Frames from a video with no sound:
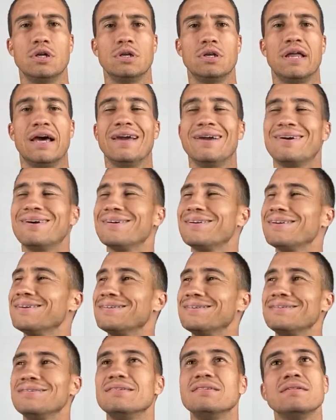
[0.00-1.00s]
Like
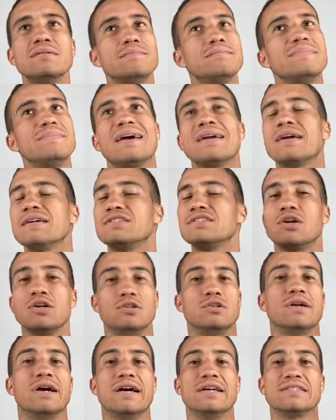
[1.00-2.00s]
I tell
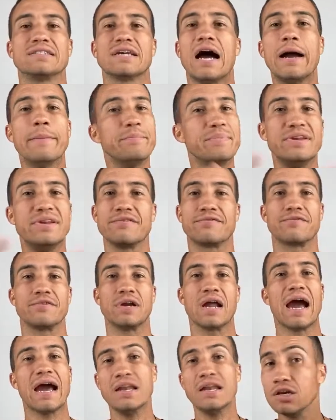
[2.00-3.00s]
you guys, I'm
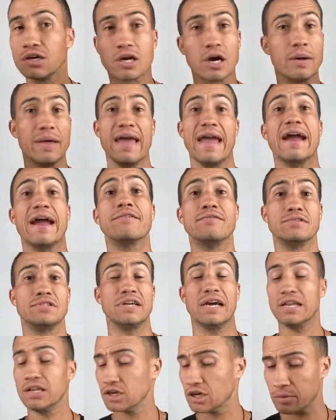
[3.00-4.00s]
different. I look at
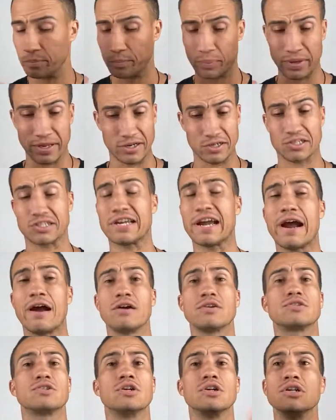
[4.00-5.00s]
everything. I look at players'
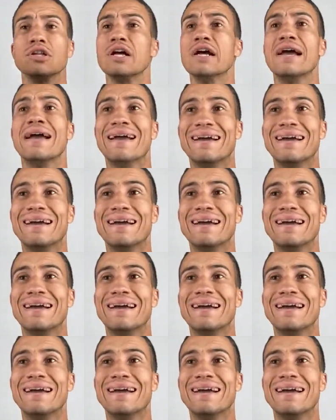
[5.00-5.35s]
character.